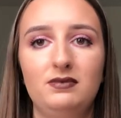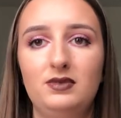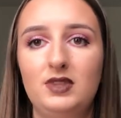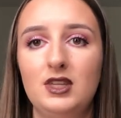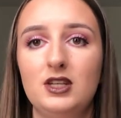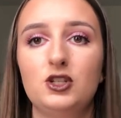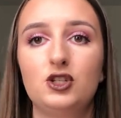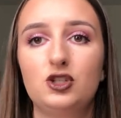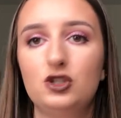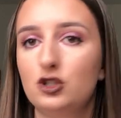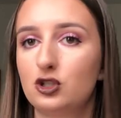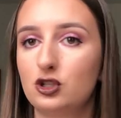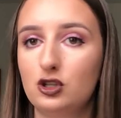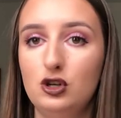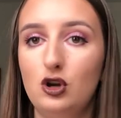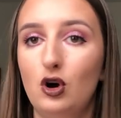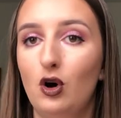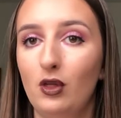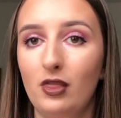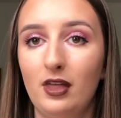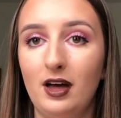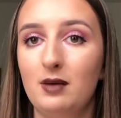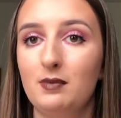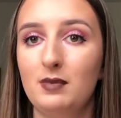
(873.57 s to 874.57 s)
there's just
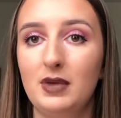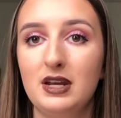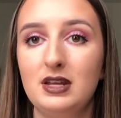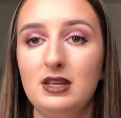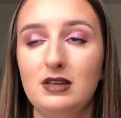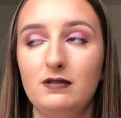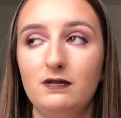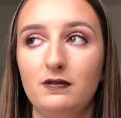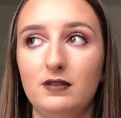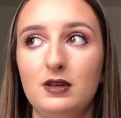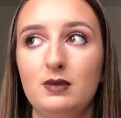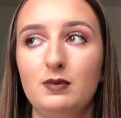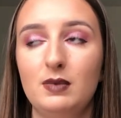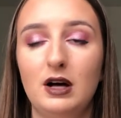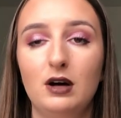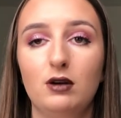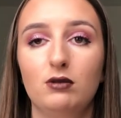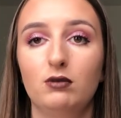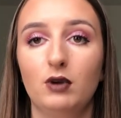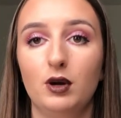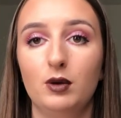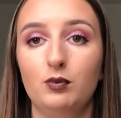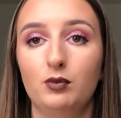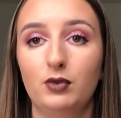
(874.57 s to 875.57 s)
not that many
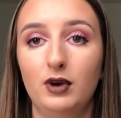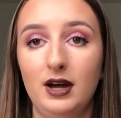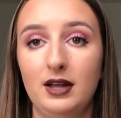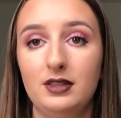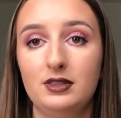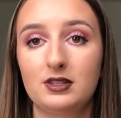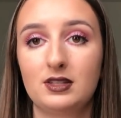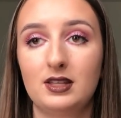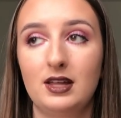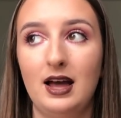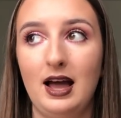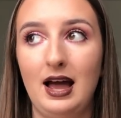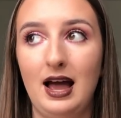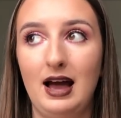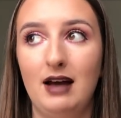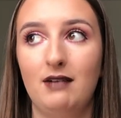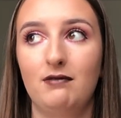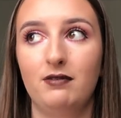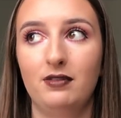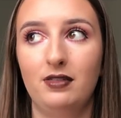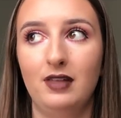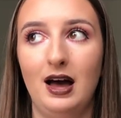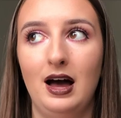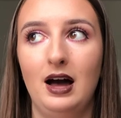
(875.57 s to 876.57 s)
female-run brands that
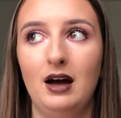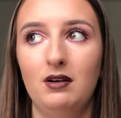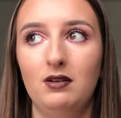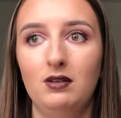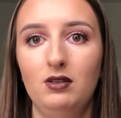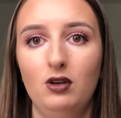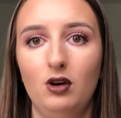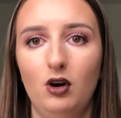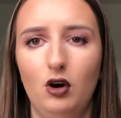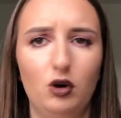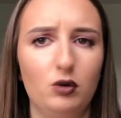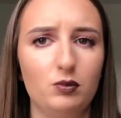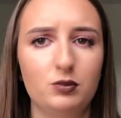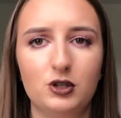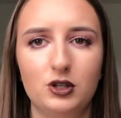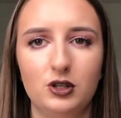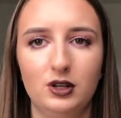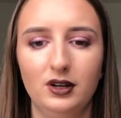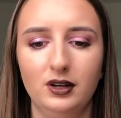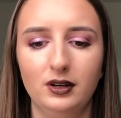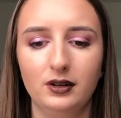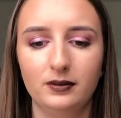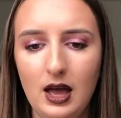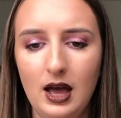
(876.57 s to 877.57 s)
have that
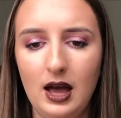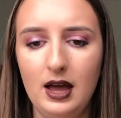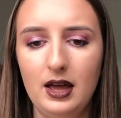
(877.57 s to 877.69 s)
option.